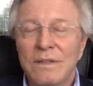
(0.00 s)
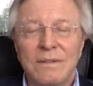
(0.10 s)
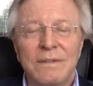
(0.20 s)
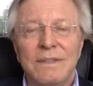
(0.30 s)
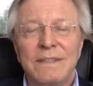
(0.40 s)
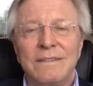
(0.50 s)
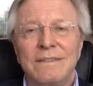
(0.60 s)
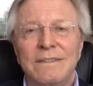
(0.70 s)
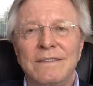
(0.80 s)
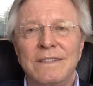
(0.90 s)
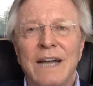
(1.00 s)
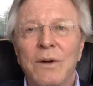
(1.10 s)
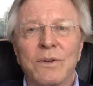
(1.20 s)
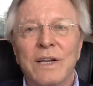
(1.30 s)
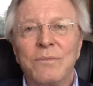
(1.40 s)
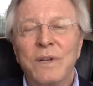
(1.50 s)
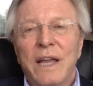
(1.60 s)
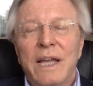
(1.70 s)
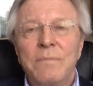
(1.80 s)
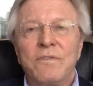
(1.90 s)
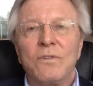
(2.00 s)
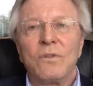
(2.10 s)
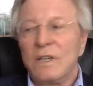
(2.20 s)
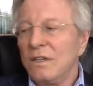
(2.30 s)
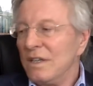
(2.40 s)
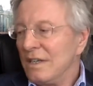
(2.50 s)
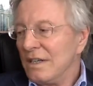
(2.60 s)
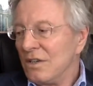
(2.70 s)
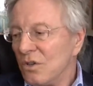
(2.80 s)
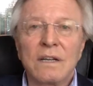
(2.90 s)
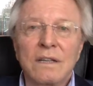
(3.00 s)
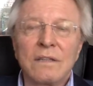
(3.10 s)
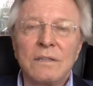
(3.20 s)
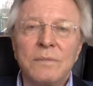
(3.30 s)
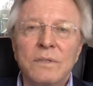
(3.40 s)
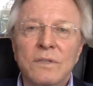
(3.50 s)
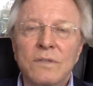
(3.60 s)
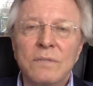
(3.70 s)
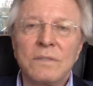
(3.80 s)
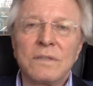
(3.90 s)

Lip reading: the outcome we aim for in psychotherapeutic treatment.